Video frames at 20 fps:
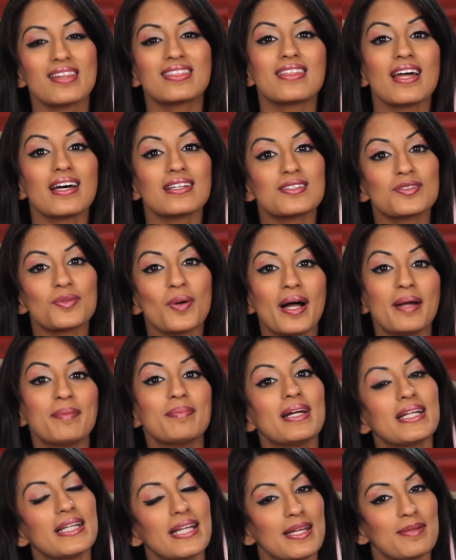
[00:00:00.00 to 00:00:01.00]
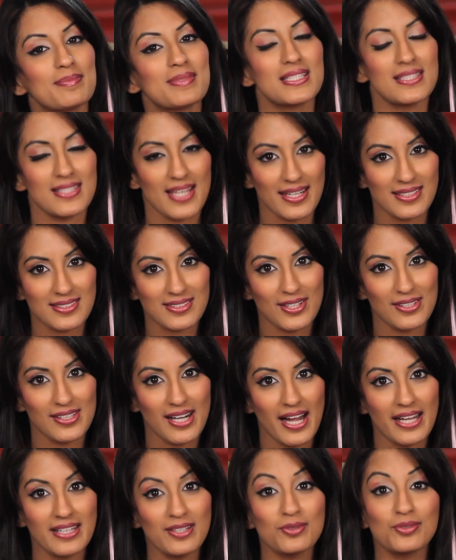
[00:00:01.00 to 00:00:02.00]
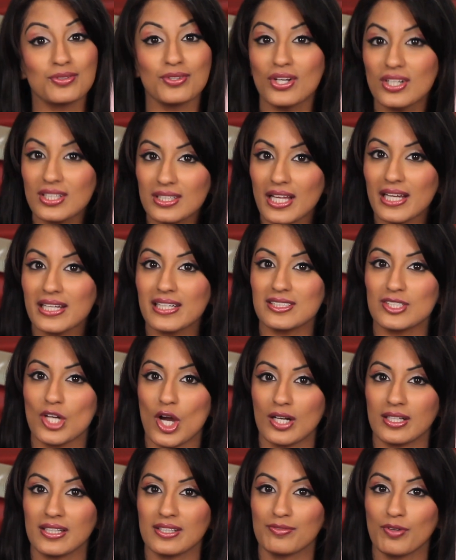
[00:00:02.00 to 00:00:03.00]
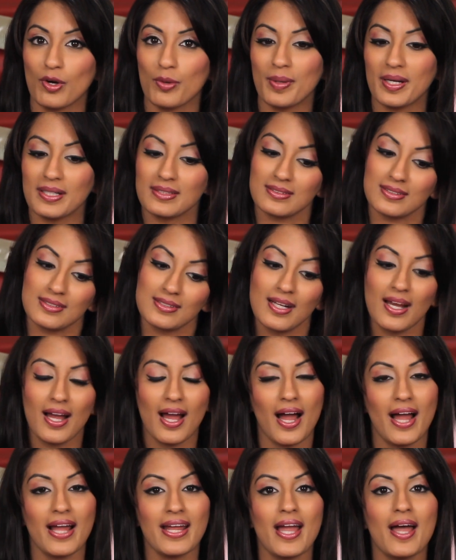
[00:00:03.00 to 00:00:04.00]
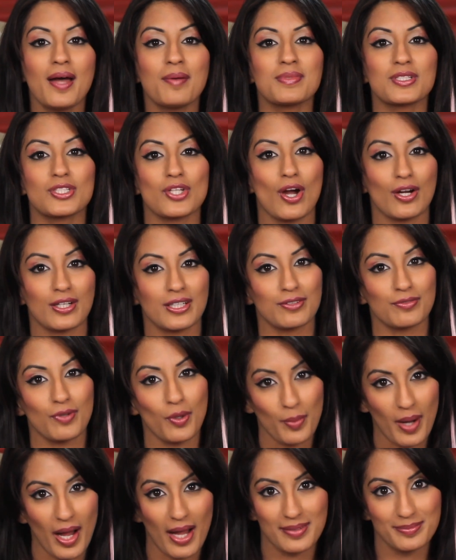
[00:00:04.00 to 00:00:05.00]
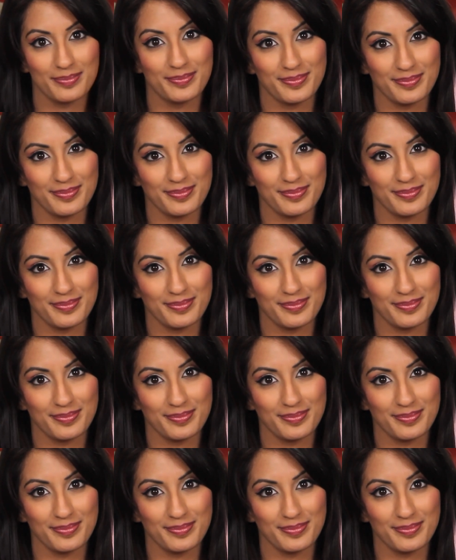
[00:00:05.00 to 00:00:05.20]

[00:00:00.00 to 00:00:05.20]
That's why my name is Tech Doll. I don't look like a talking robot. I am a talking robot.